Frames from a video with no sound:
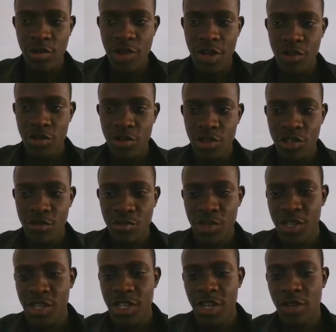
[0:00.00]
create
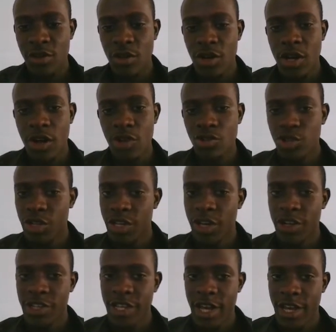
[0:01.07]
recipes and log out
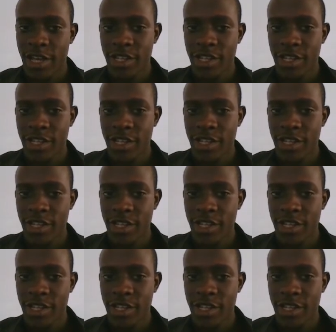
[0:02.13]
there is Eraser